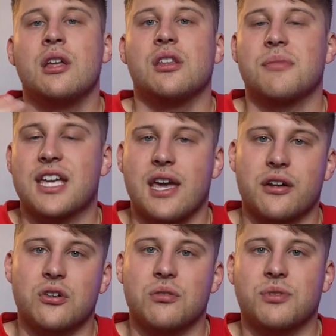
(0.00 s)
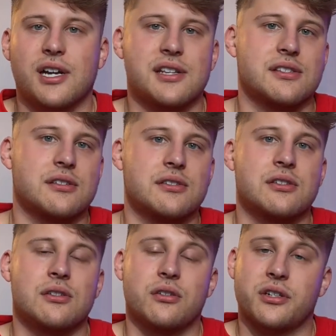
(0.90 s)
the mechanical appliances,
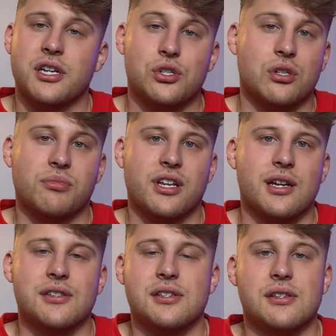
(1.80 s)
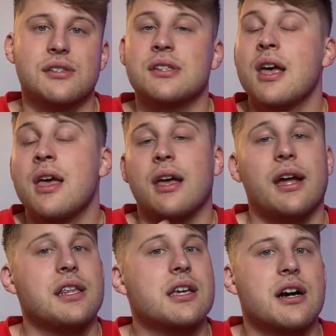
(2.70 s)
your kitchen appliances,
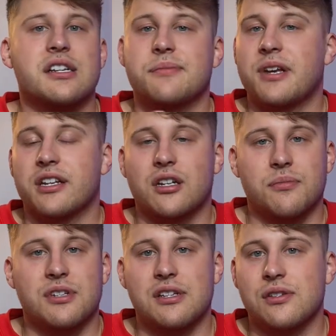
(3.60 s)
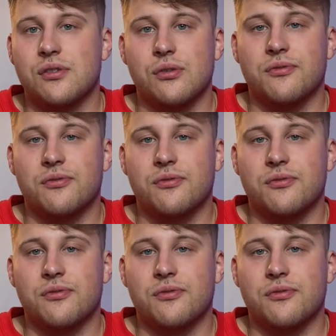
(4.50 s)
any cosmetic updates you do